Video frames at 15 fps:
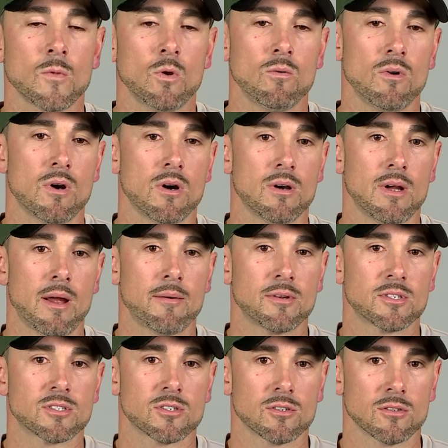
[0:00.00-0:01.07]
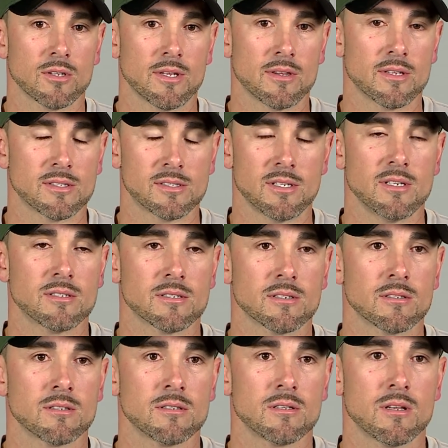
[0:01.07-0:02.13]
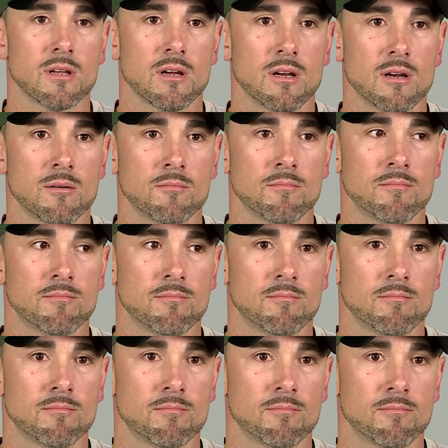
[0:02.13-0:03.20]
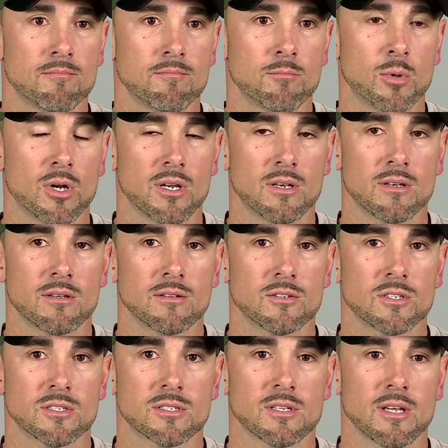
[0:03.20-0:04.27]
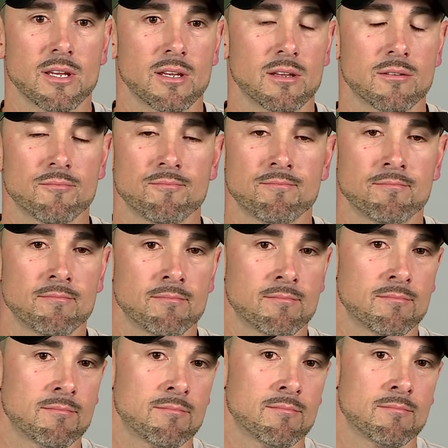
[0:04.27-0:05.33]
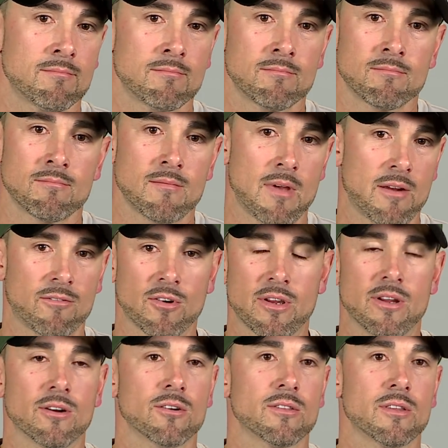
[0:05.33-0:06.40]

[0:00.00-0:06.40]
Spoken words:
Well, I mean, certainly the season, but just like every year